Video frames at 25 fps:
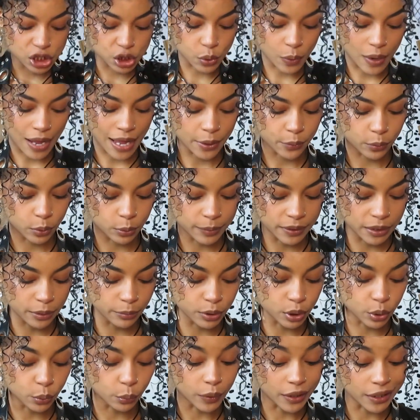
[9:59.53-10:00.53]
so I will be
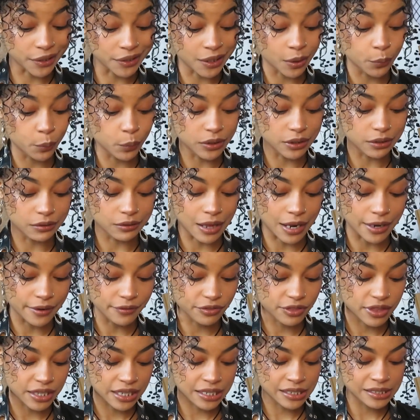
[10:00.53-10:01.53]
able to wear them with a lot
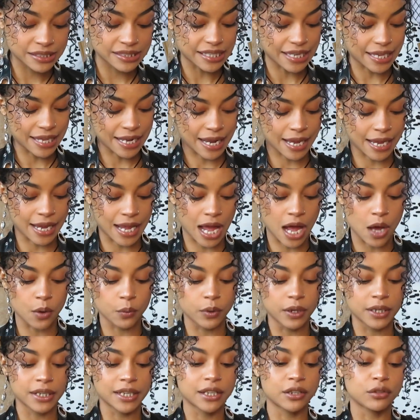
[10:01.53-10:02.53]
of things and I got
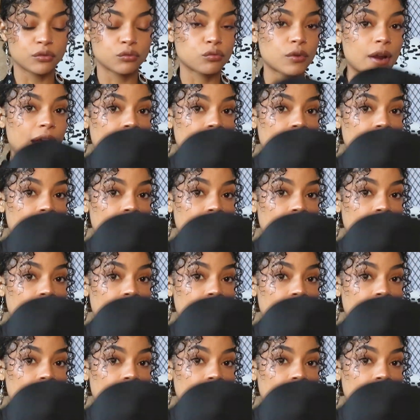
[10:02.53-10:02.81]
one in